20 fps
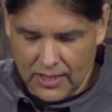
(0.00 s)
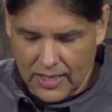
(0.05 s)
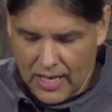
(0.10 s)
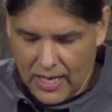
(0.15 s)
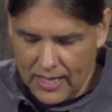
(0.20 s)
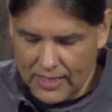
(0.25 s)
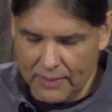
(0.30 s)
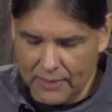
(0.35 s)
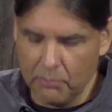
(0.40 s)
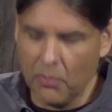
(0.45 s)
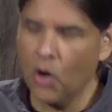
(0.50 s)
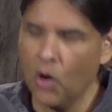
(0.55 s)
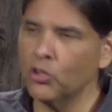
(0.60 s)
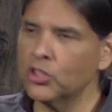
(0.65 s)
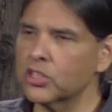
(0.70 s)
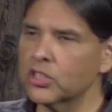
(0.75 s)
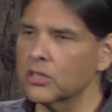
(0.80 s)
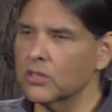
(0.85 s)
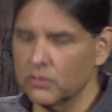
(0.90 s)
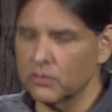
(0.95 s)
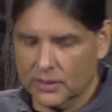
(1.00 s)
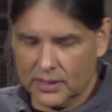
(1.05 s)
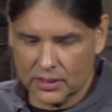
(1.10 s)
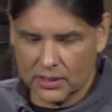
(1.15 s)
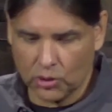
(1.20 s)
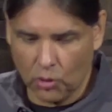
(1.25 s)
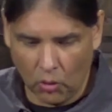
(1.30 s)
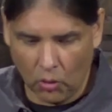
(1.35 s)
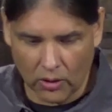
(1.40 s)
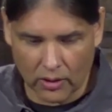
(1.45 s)
an emotional
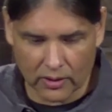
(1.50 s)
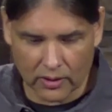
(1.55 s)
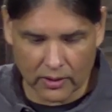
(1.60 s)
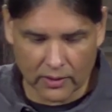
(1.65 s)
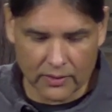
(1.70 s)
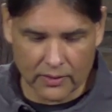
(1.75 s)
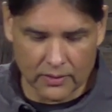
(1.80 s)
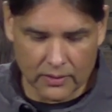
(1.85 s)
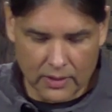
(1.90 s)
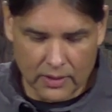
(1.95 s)
disorder